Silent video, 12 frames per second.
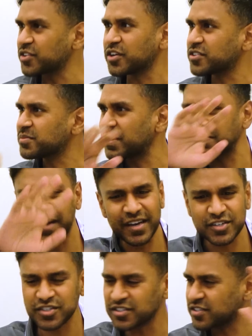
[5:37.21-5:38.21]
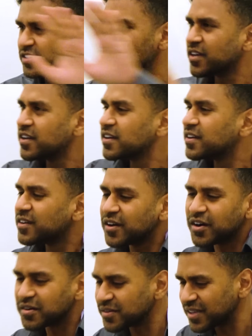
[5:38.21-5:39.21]
not touching my back. She just,
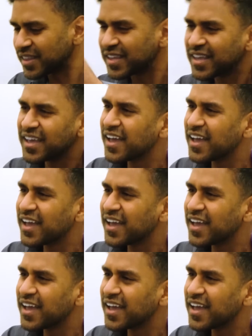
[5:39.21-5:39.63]
oh,